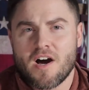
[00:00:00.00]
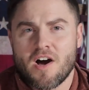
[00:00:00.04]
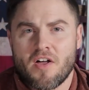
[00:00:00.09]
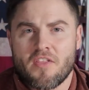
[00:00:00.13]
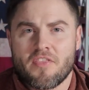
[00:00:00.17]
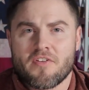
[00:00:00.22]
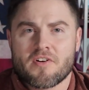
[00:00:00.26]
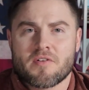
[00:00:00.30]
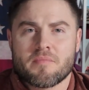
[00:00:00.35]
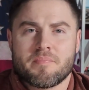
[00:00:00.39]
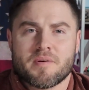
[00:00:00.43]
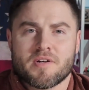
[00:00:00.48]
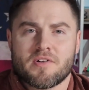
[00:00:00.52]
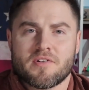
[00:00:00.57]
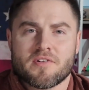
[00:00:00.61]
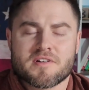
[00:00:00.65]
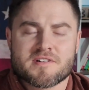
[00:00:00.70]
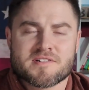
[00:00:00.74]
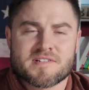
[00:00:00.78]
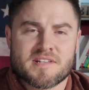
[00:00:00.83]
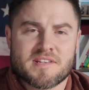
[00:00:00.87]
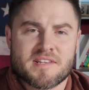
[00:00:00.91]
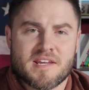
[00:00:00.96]
other
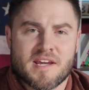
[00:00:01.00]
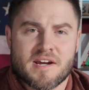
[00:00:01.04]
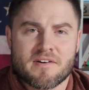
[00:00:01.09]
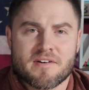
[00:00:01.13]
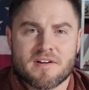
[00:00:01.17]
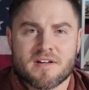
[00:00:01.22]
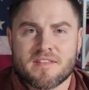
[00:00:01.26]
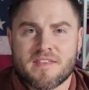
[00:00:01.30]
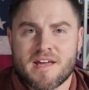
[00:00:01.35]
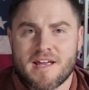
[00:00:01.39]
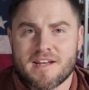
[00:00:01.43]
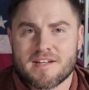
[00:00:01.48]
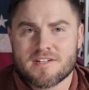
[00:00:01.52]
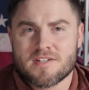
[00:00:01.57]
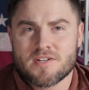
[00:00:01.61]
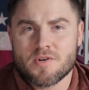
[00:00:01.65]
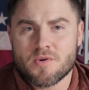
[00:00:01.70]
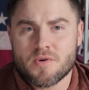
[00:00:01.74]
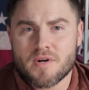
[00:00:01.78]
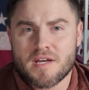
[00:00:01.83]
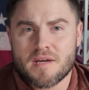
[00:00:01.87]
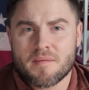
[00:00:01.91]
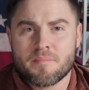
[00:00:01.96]
builders in the area that
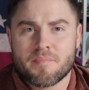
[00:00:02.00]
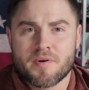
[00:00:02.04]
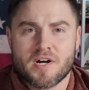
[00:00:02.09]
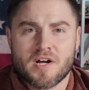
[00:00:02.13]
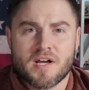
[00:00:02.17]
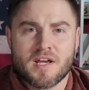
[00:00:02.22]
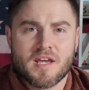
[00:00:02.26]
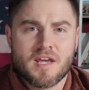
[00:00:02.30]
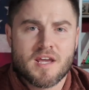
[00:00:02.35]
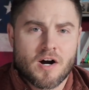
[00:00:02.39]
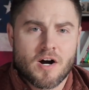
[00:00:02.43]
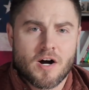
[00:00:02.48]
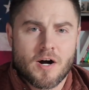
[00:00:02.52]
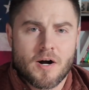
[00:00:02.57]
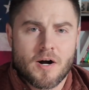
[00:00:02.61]
do it, but